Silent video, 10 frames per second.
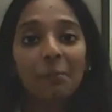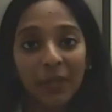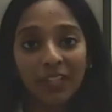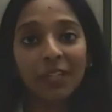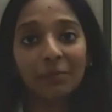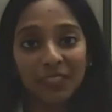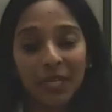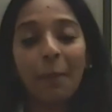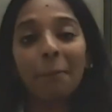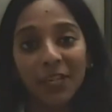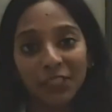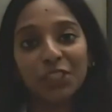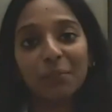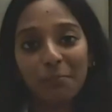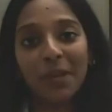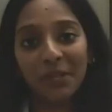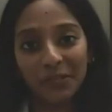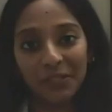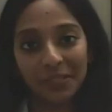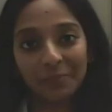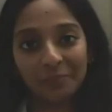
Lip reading: becomes much better.